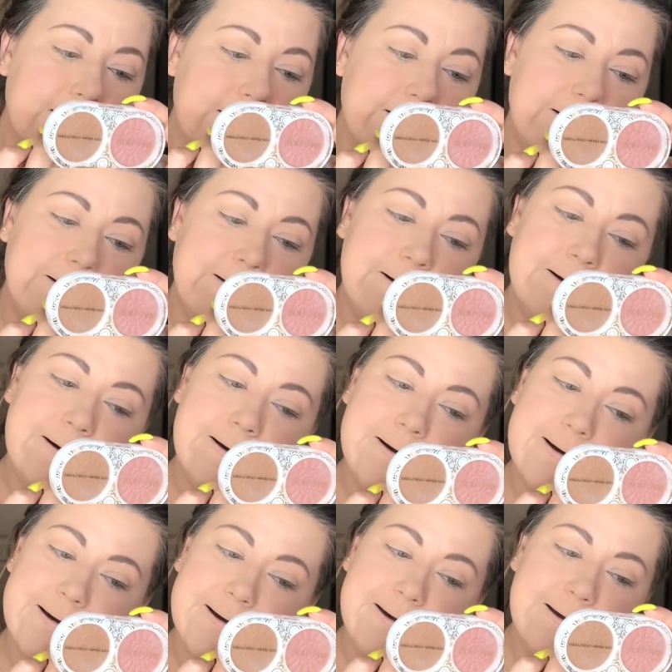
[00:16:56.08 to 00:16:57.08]
Ooh,
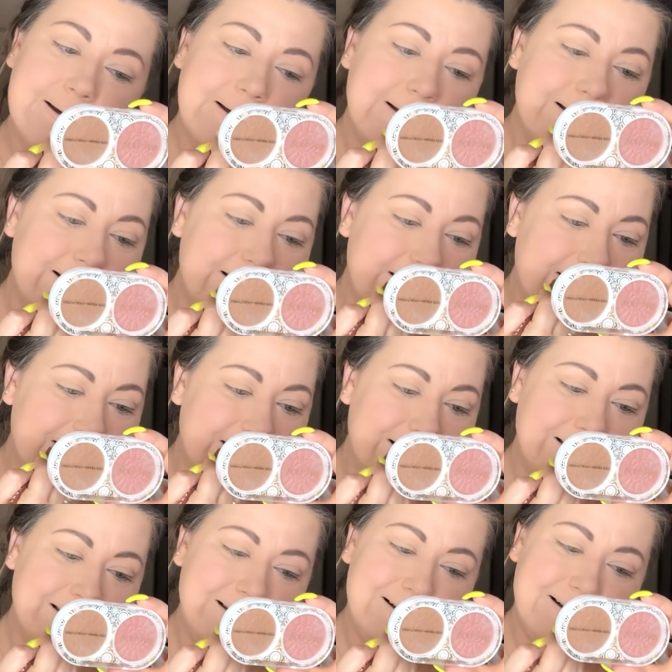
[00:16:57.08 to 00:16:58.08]
okay. It's
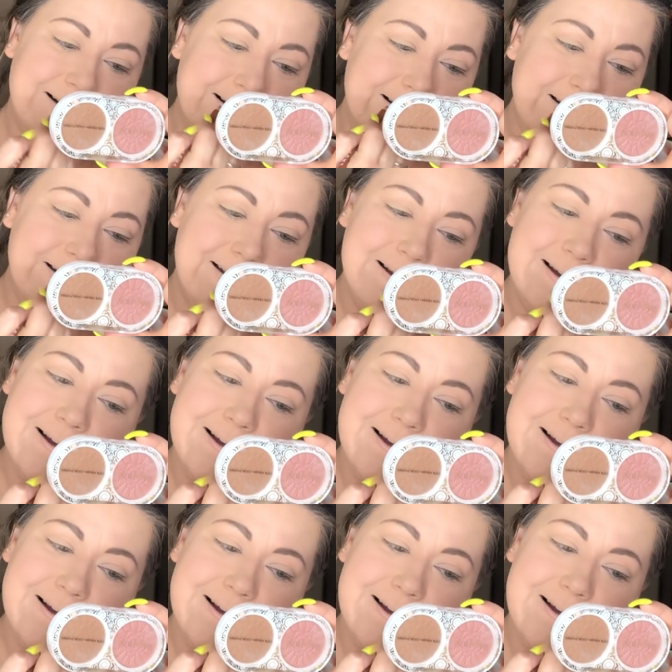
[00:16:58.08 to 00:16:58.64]
a little hard.